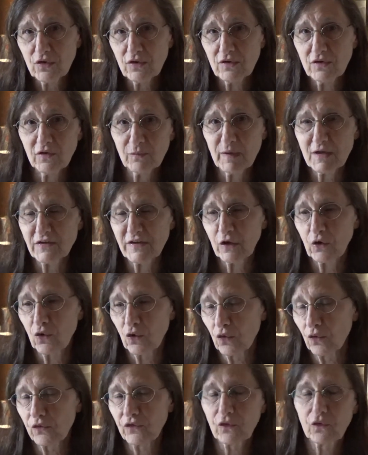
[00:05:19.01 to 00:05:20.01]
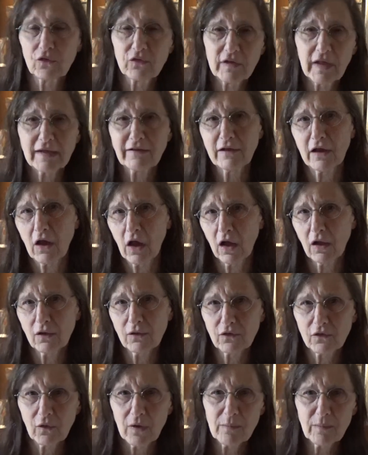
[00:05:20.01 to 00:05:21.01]
especially girls like to
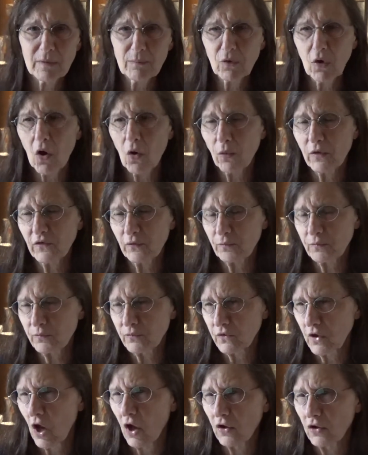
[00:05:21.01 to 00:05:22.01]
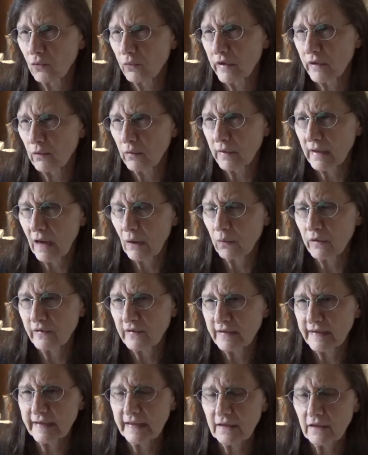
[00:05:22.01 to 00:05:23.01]
color, so I remember always coloring when I
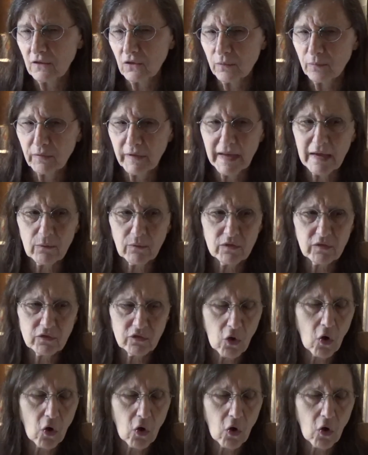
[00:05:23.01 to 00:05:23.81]
was little, or playing with